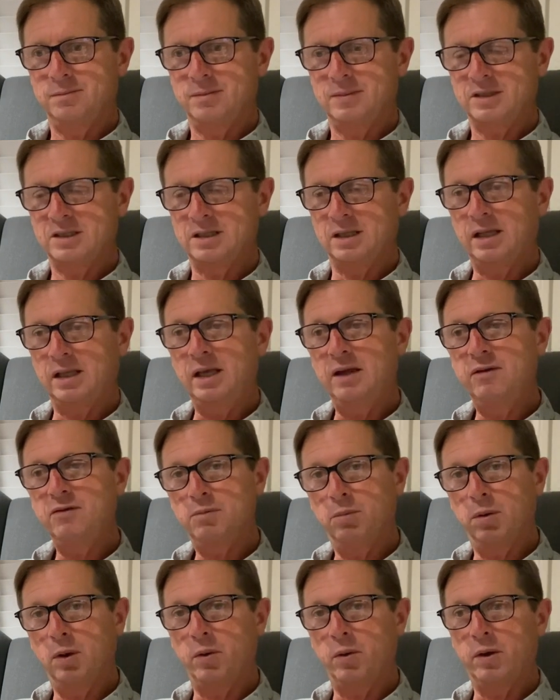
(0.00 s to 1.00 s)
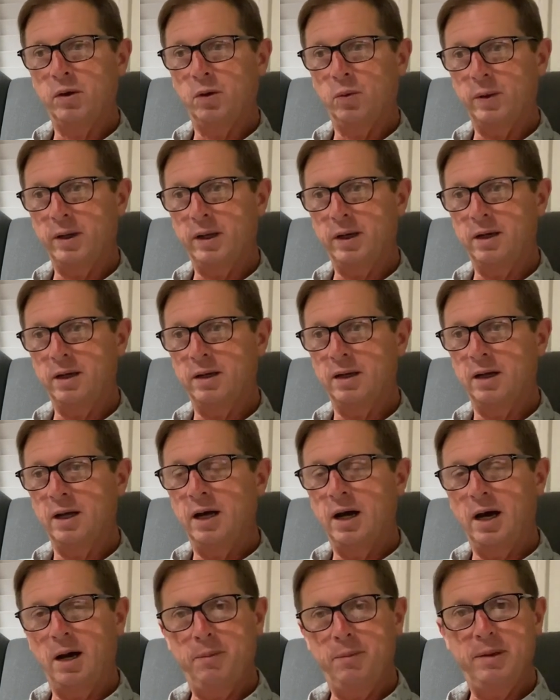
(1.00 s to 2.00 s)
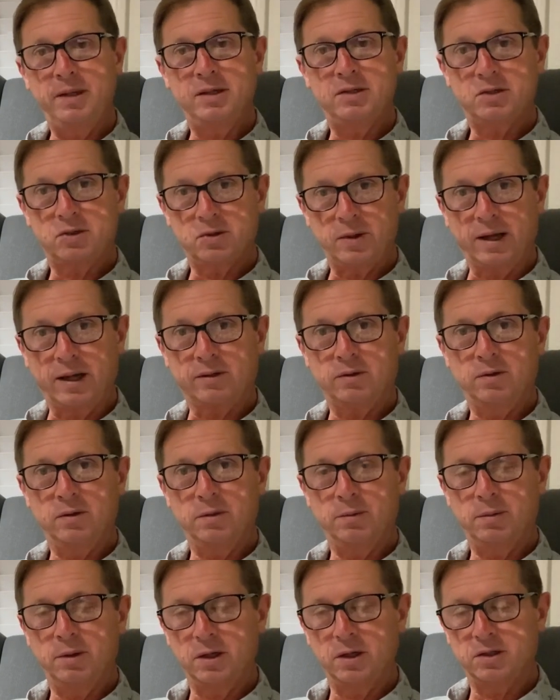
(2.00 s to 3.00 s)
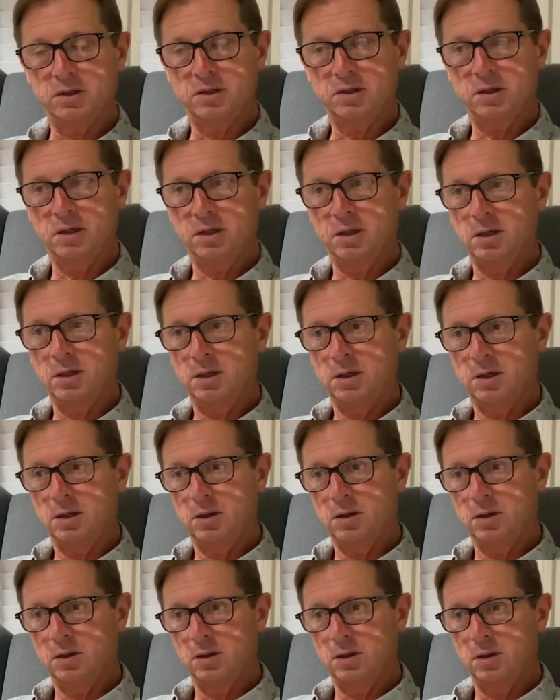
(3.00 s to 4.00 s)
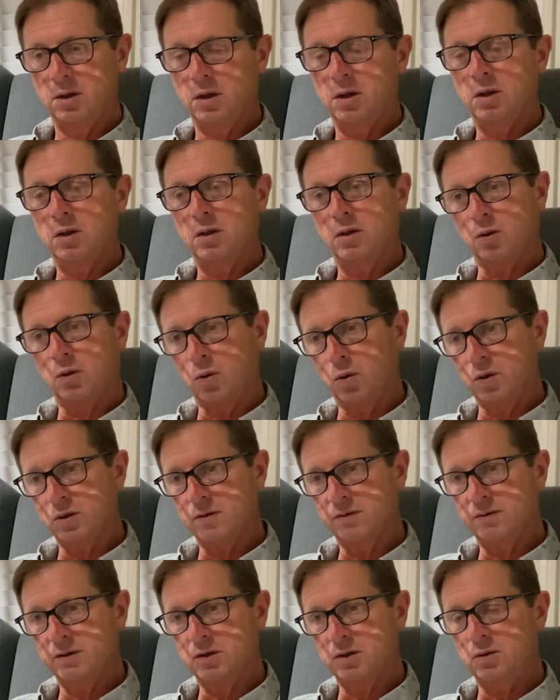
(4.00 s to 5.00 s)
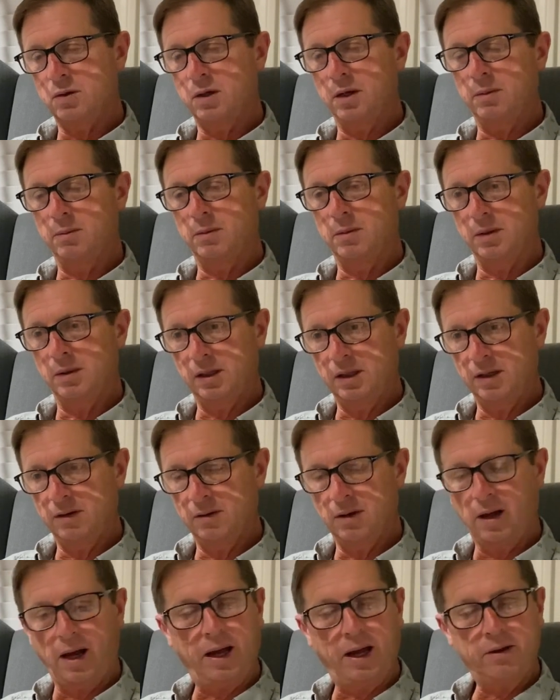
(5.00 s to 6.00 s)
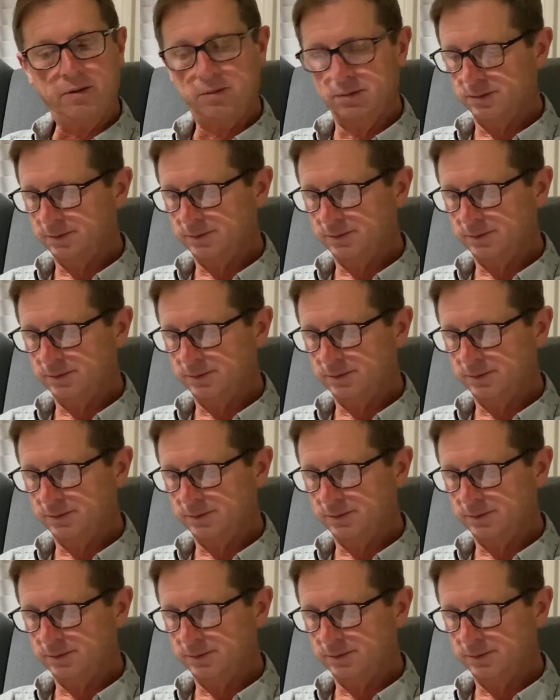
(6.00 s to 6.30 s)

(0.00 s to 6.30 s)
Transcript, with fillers: It's leaves blown in the wind, a beast tracked through the brush. The course of his dream. The, I don't.